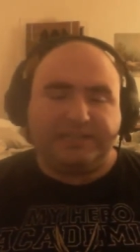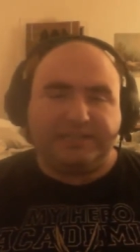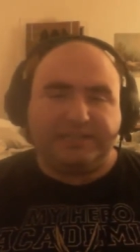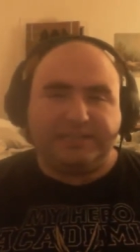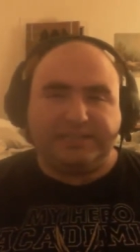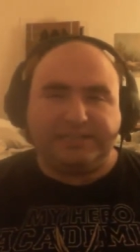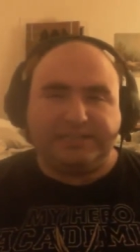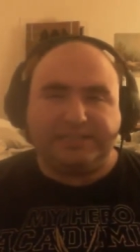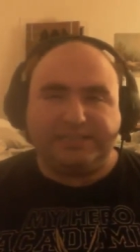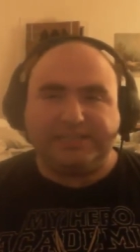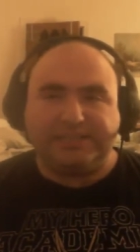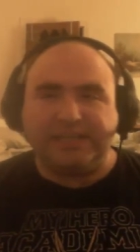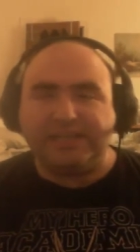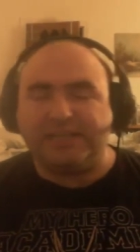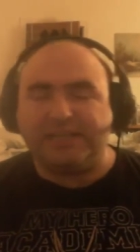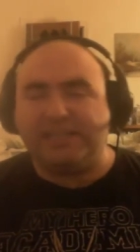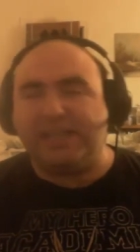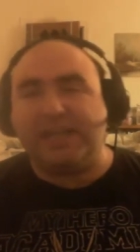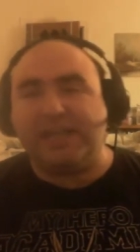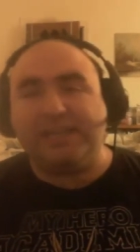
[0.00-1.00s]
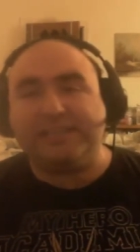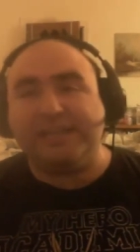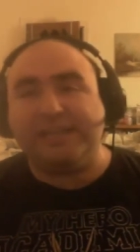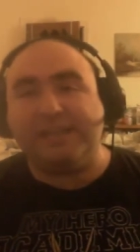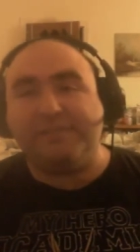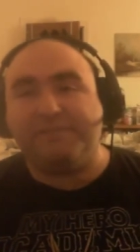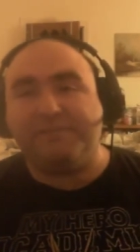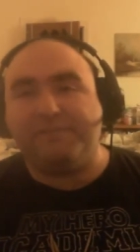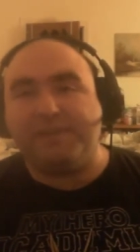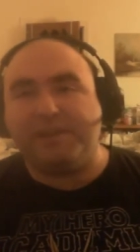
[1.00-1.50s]
So this is exactly, as
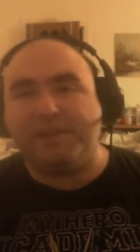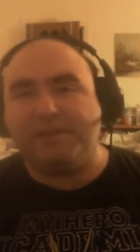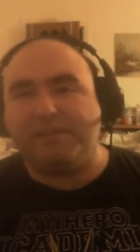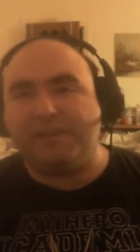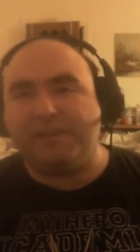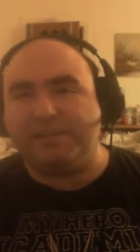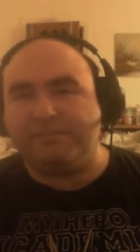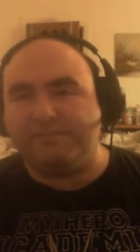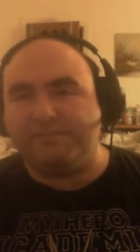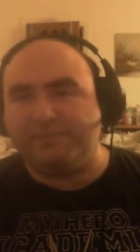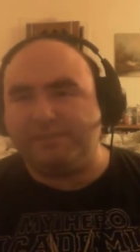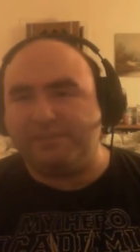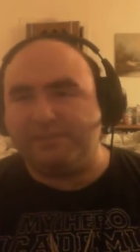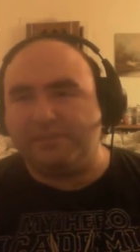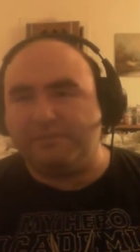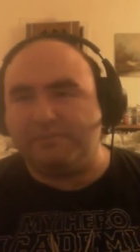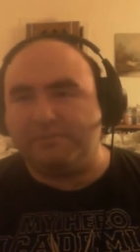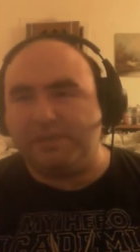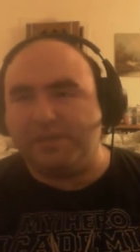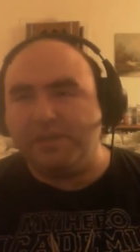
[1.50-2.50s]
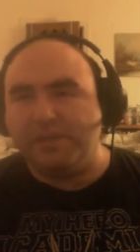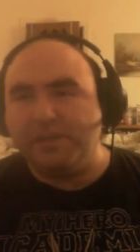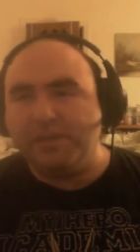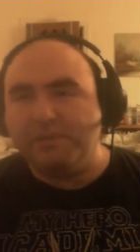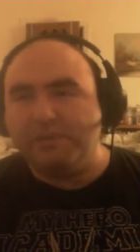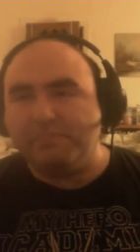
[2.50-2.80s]
I figure, that's what it's going to be.